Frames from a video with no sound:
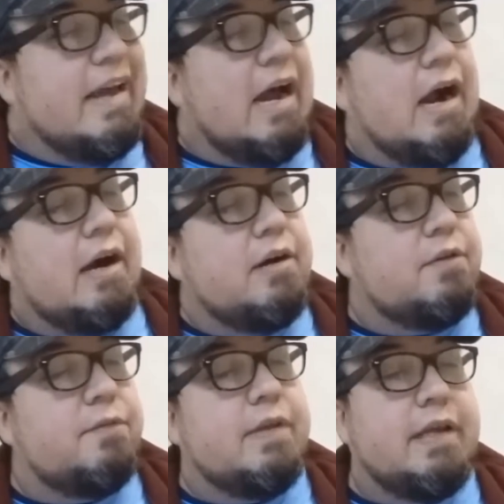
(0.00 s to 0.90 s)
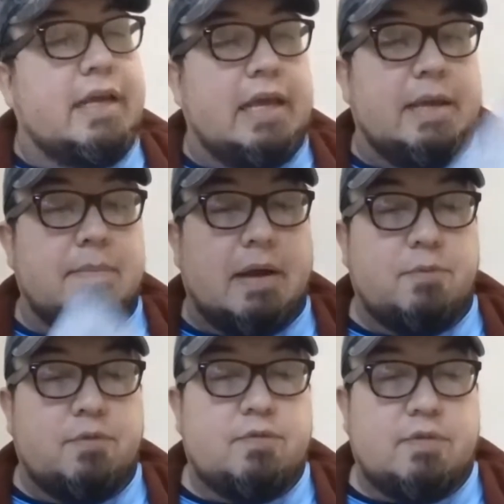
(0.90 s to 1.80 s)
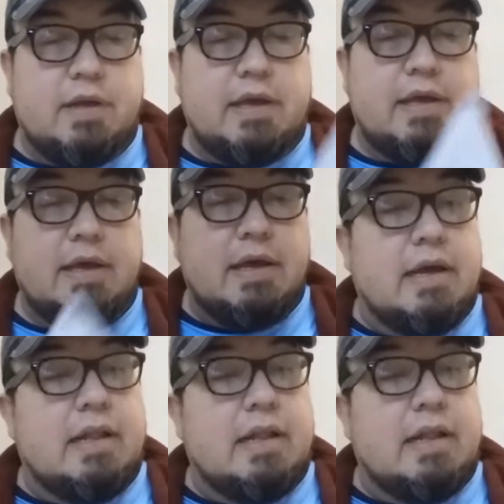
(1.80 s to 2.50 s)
The heart of the game, I would say,